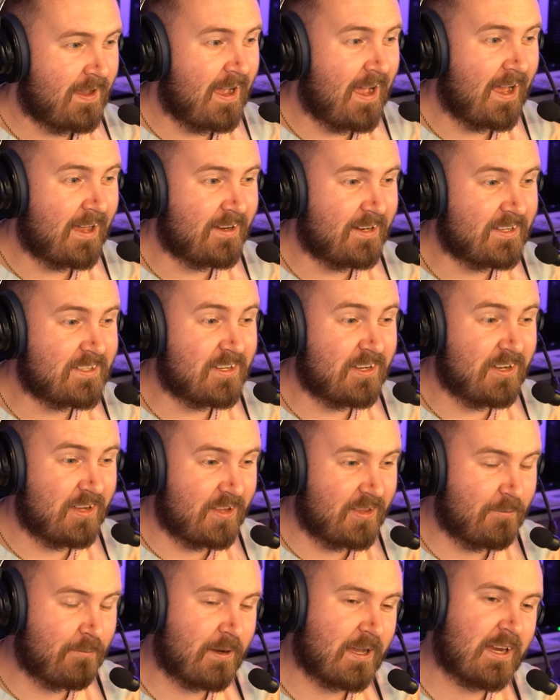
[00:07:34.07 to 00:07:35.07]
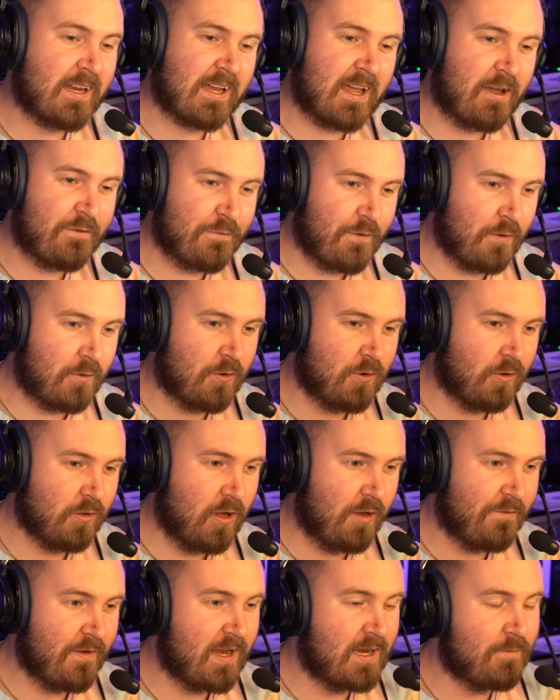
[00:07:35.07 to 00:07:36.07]
And it's her that we're going to get a phone
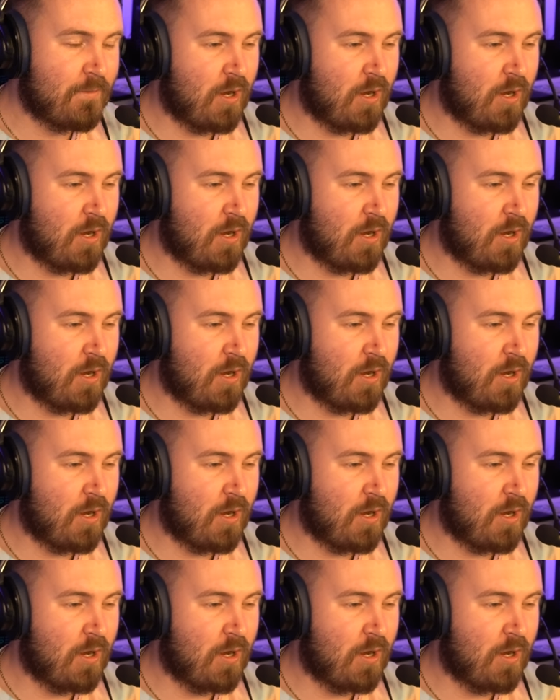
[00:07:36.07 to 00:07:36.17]
call off any